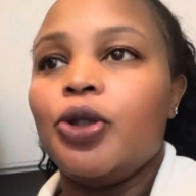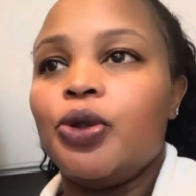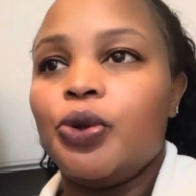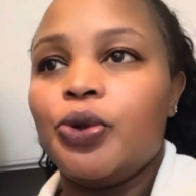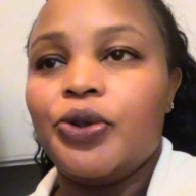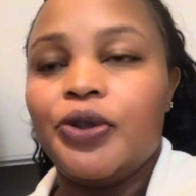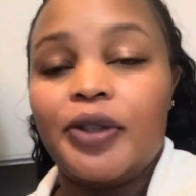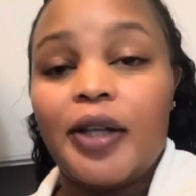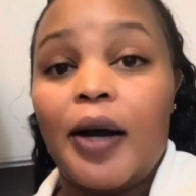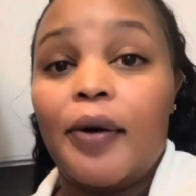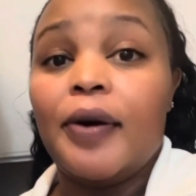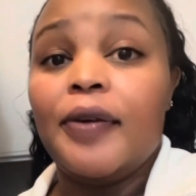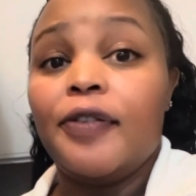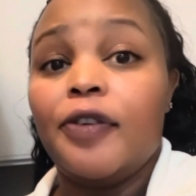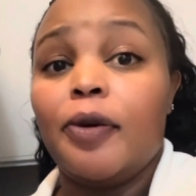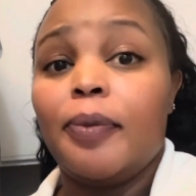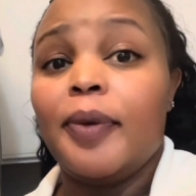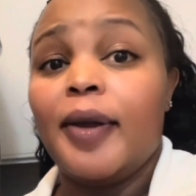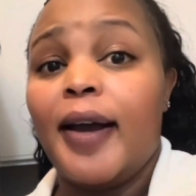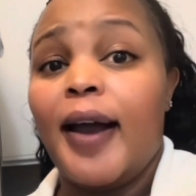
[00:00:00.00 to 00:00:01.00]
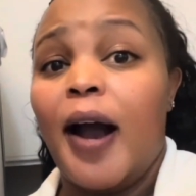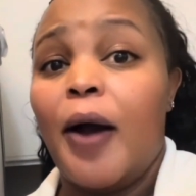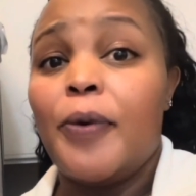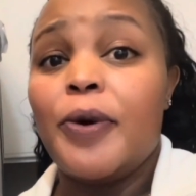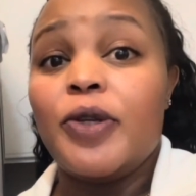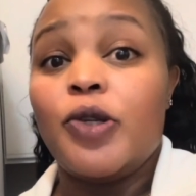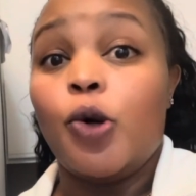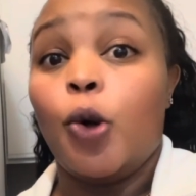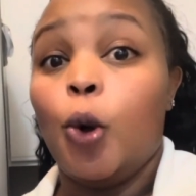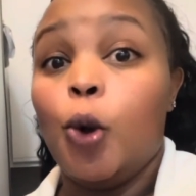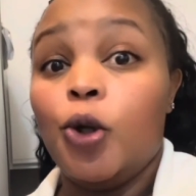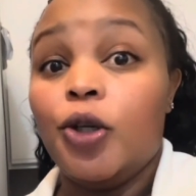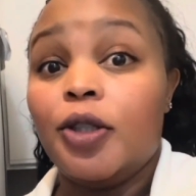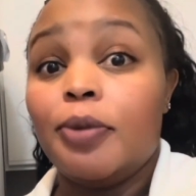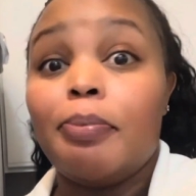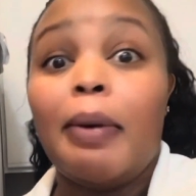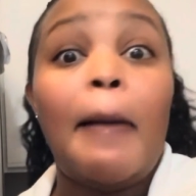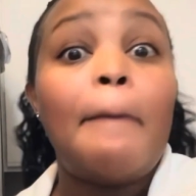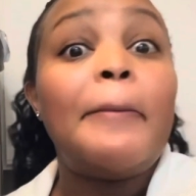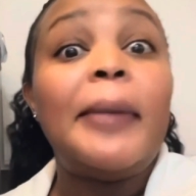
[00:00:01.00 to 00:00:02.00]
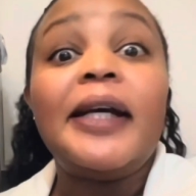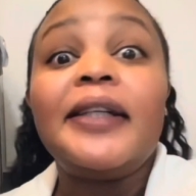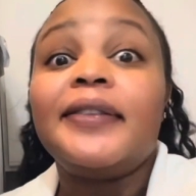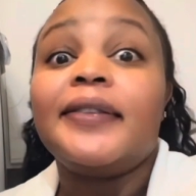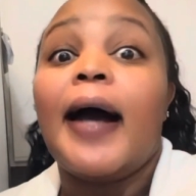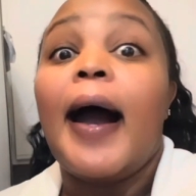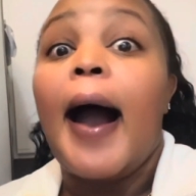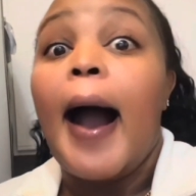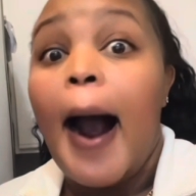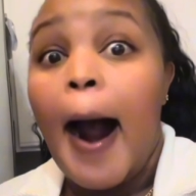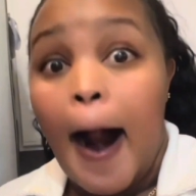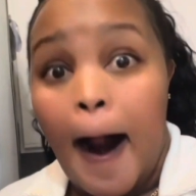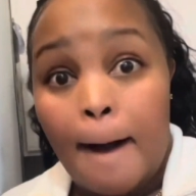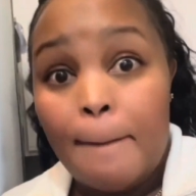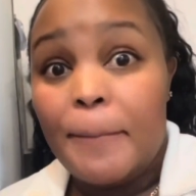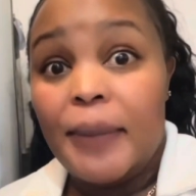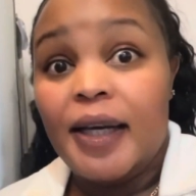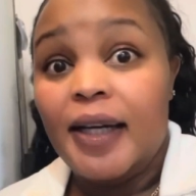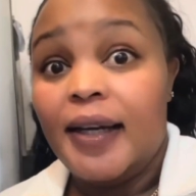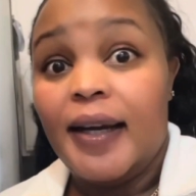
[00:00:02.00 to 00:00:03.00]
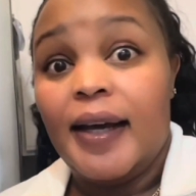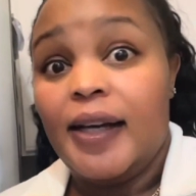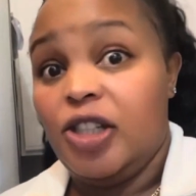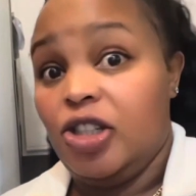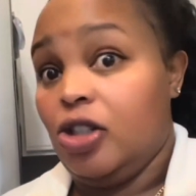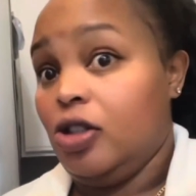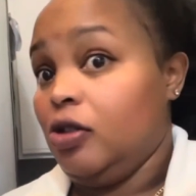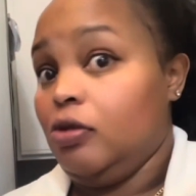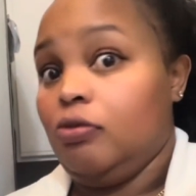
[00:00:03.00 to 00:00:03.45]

stay away from the guy who is older but makes her happy, like